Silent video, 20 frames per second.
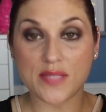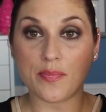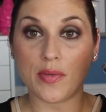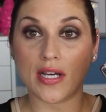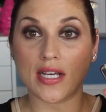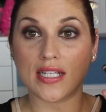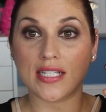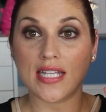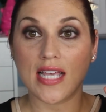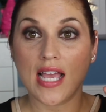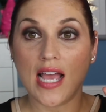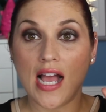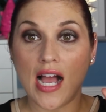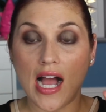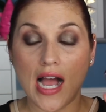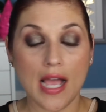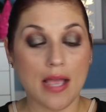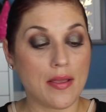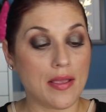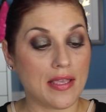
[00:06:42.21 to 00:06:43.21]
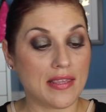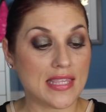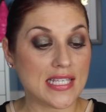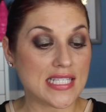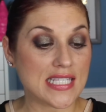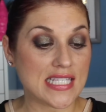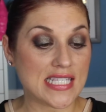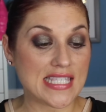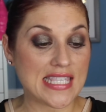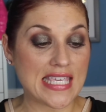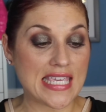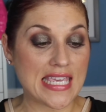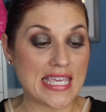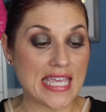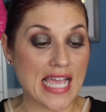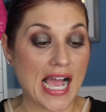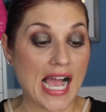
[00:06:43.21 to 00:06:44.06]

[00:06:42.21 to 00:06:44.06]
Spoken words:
but this is the